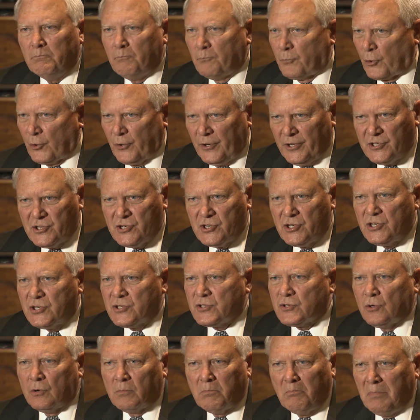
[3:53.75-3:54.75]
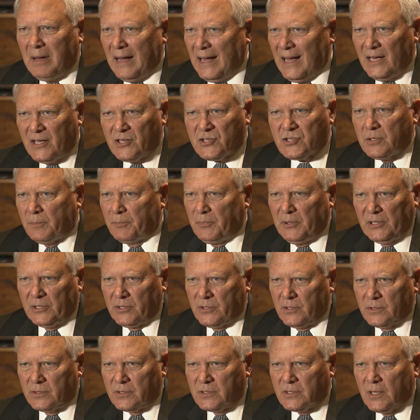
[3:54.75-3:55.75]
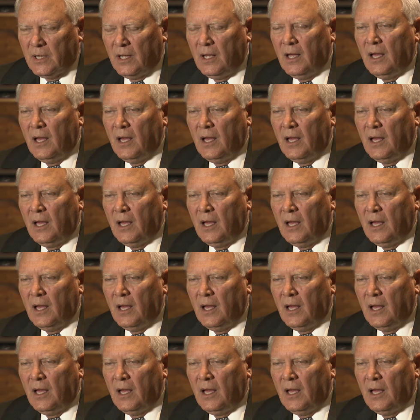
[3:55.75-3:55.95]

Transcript: prejudiced or biased opinions.